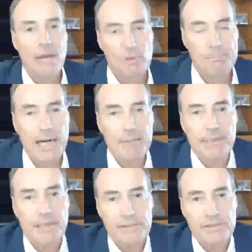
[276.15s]
and
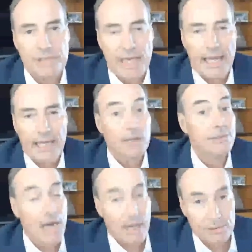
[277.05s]
Republicans are saying, uh,
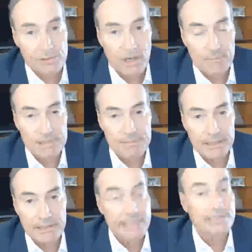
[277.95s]
Donald Trump
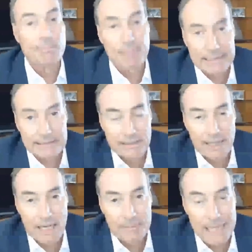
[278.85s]
especially, it's the best
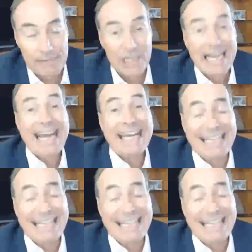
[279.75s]
economy ever.